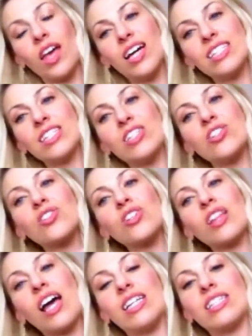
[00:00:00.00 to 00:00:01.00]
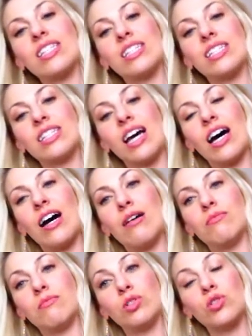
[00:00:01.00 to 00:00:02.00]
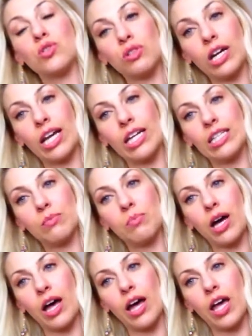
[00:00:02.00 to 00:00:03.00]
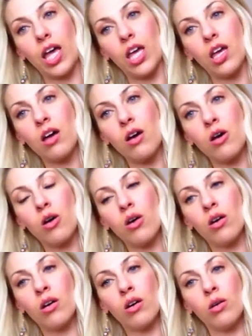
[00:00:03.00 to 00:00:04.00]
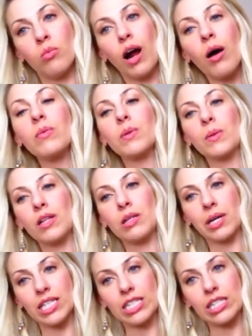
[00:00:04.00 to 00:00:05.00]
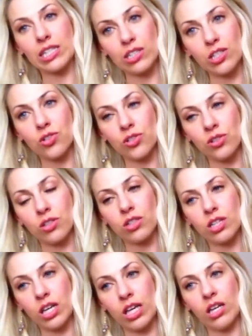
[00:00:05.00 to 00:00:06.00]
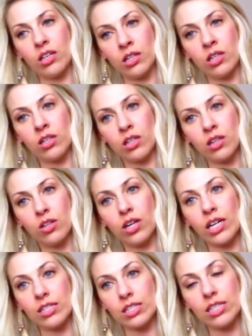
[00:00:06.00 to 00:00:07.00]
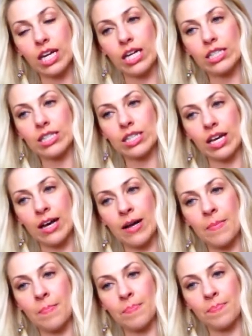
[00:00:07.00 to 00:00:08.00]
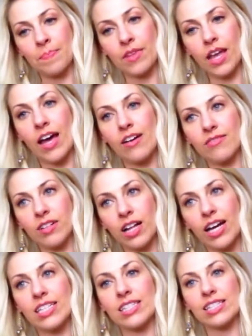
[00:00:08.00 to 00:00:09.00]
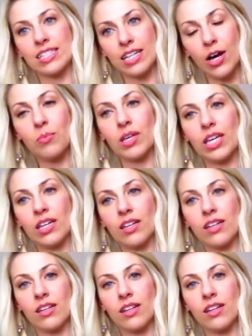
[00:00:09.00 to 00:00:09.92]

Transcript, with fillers: esthetician license, um, been trained by probably one of the best estheticians in the United States. Um, I have clients that tell me